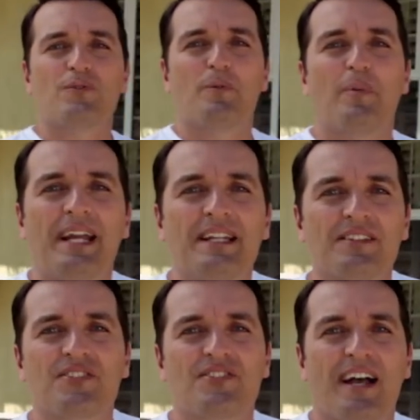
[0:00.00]
for painting
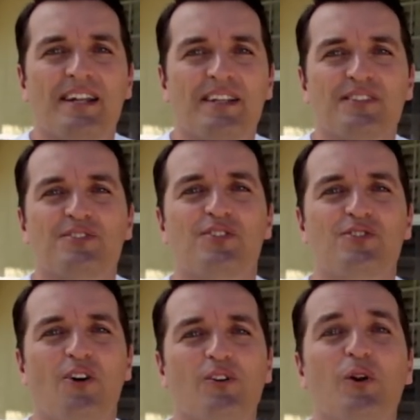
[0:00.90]
the siding is to
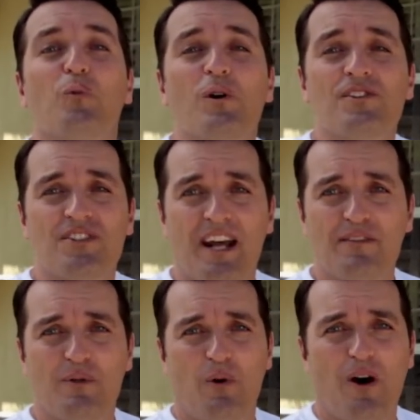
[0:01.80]
start on one side
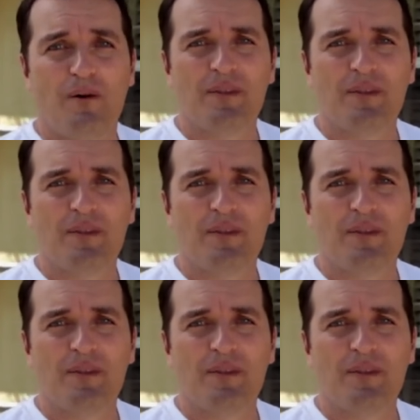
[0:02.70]
of the wall.